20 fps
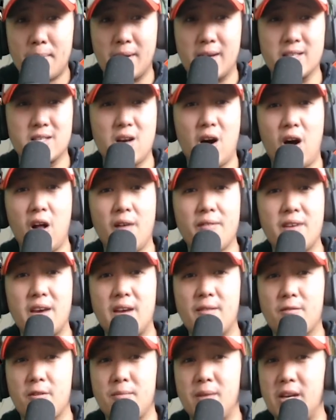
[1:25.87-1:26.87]
because all of the
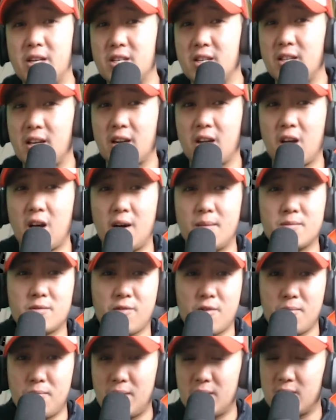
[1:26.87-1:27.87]
information that comes
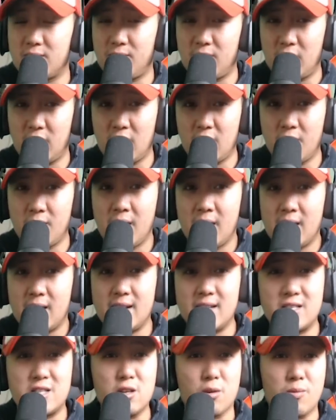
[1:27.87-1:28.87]
from this video
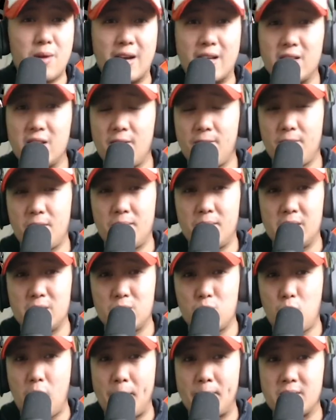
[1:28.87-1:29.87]
is directly from
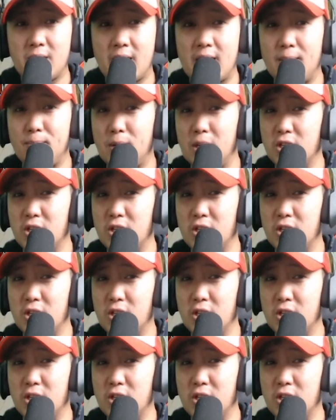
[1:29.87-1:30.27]
his website.